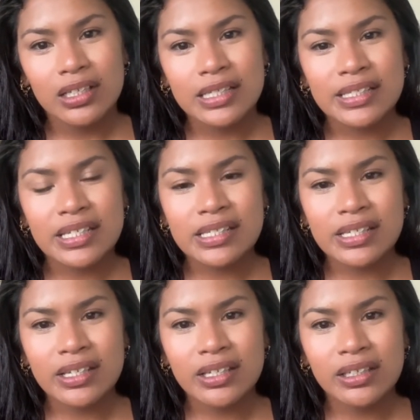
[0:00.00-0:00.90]

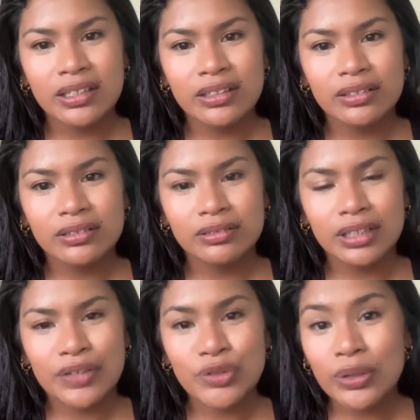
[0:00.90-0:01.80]
Cece,
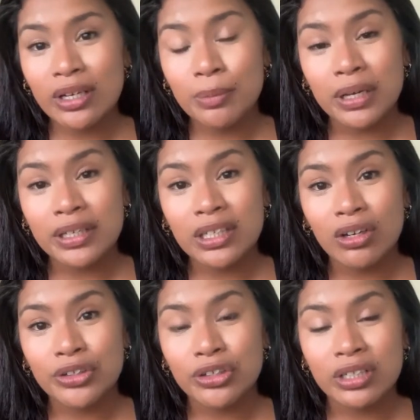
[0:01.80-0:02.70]
if you get a monkey
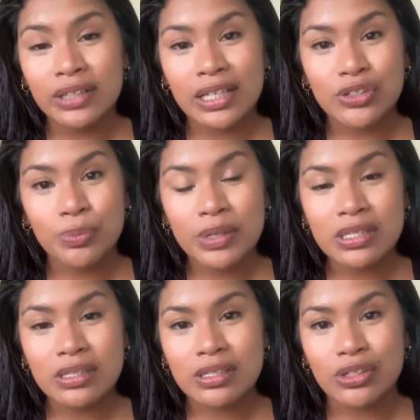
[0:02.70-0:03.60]
on your knee, that's your
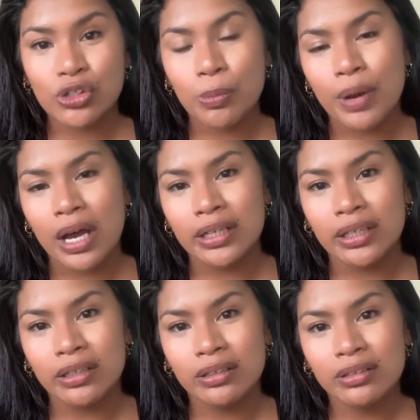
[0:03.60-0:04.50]
business. It's your
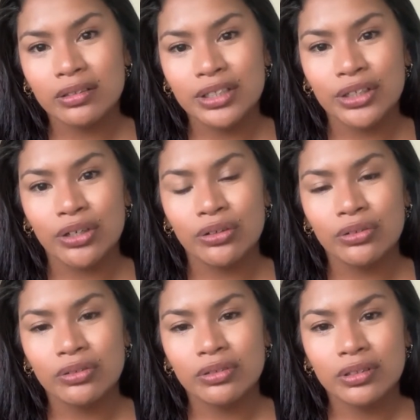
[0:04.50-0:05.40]
body, you know?
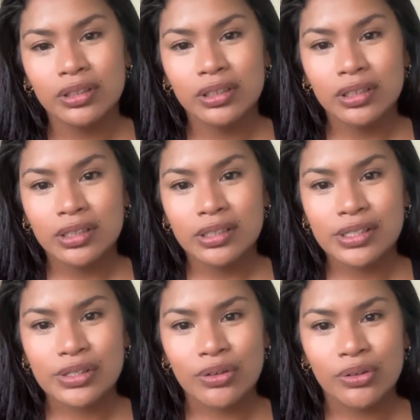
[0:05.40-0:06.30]

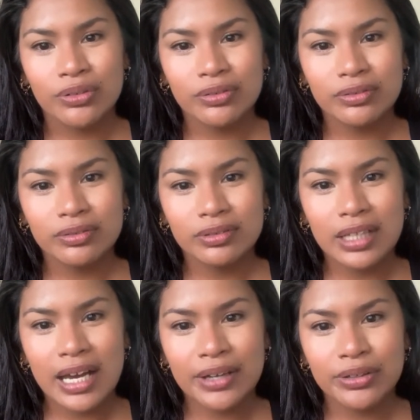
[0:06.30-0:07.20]
So
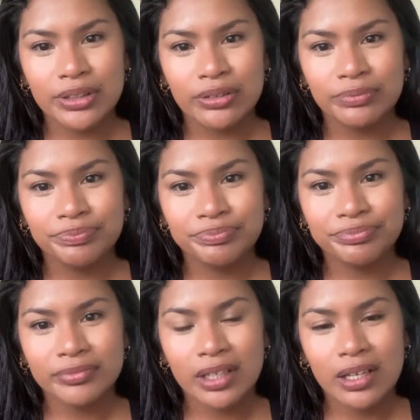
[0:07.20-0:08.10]
I don't know.
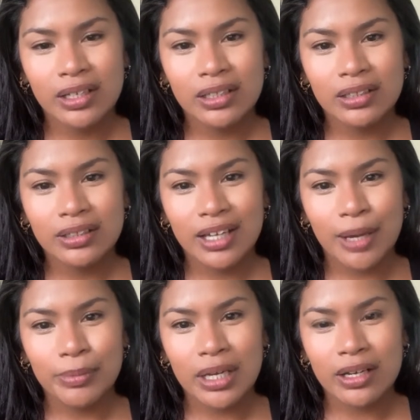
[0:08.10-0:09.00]
I'm
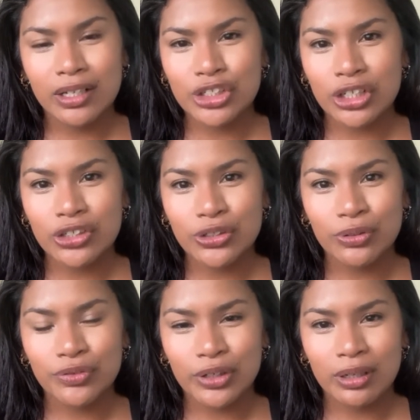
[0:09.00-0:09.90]
not going to judge you
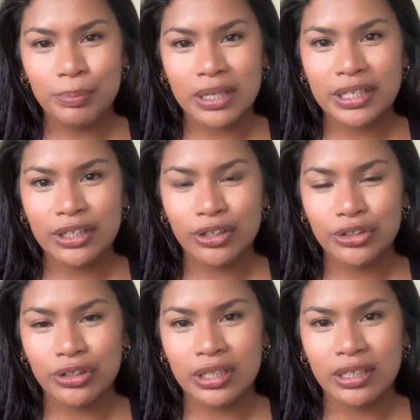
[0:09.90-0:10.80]
if you get a monkey on your
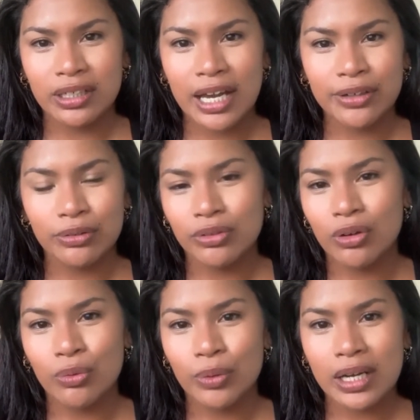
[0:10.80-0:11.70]
knee. I don't know
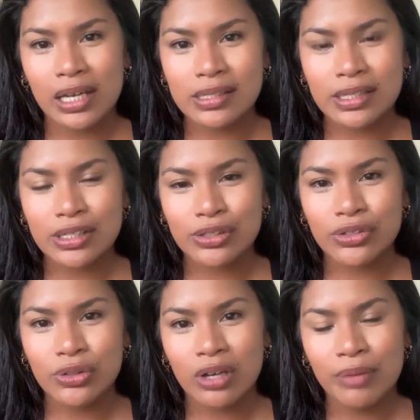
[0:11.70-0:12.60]
what ancestors
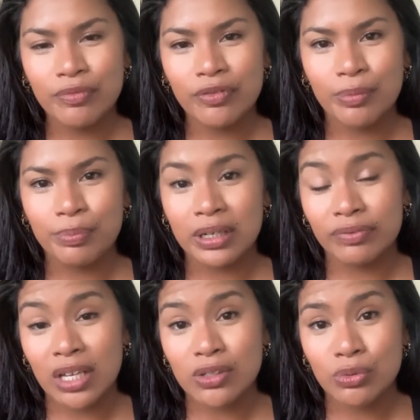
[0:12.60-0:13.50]
you come from, but if
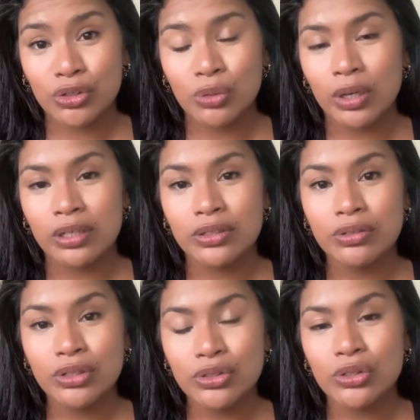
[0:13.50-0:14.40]
that's what you want to do,
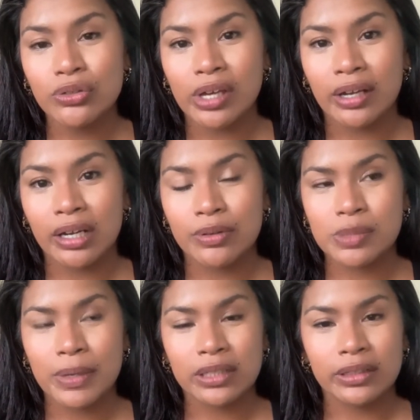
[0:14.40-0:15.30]
you do that, and I
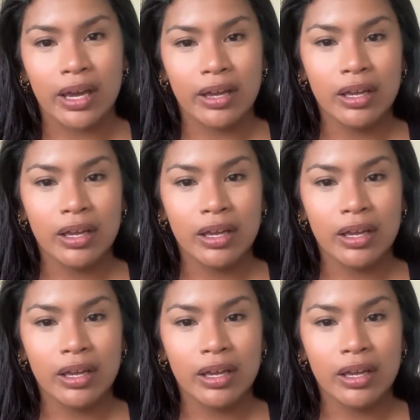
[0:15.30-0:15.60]
respect that.